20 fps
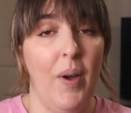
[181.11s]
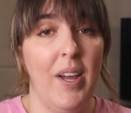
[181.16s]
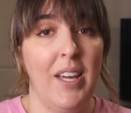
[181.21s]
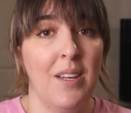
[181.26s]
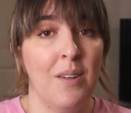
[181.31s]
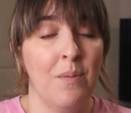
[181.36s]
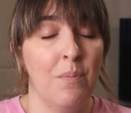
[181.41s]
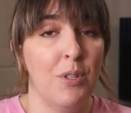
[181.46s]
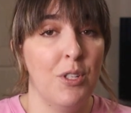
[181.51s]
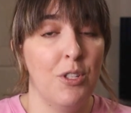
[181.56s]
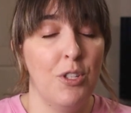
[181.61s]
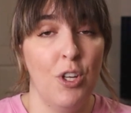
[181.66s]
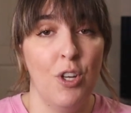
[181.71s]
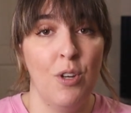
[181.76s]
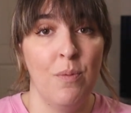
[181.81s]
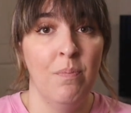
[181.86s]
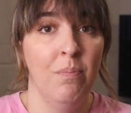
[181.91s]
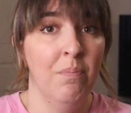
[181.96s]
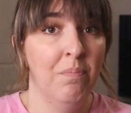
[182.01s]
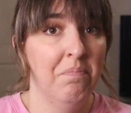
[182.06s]
I can
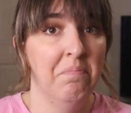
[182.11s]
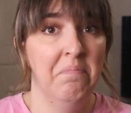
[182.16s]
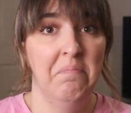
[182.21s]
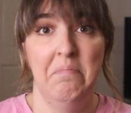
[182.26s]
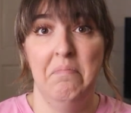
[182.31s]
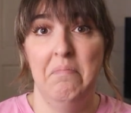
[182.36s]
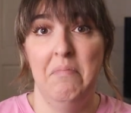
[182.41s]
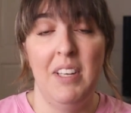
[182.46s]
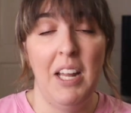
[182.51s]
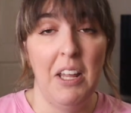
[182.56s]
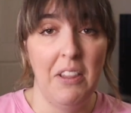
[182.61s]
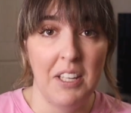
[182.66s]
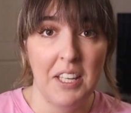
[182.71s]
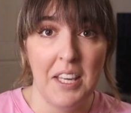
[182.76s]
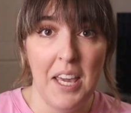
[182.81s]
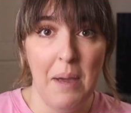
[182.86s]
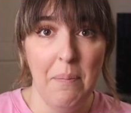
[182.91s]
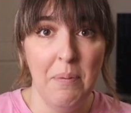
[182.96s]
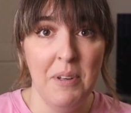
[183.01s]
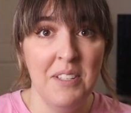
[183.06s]
presume Nothing
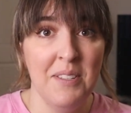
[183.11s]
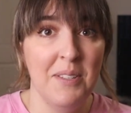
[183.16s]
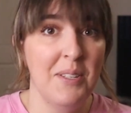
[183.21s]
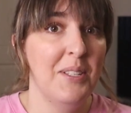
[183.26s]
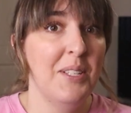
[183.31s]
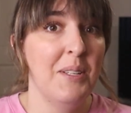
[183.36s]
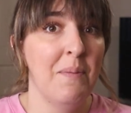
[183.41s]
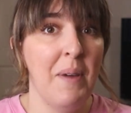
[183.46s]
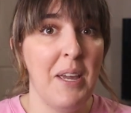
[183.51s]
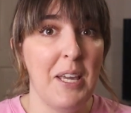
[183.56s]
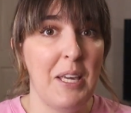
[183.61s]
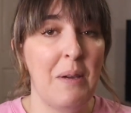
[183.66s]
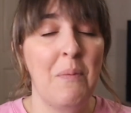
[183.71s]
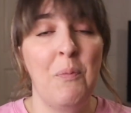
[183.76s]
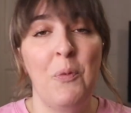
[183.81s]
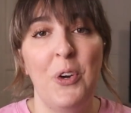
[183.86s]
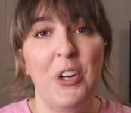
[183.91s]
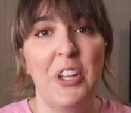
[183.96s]
happened to make him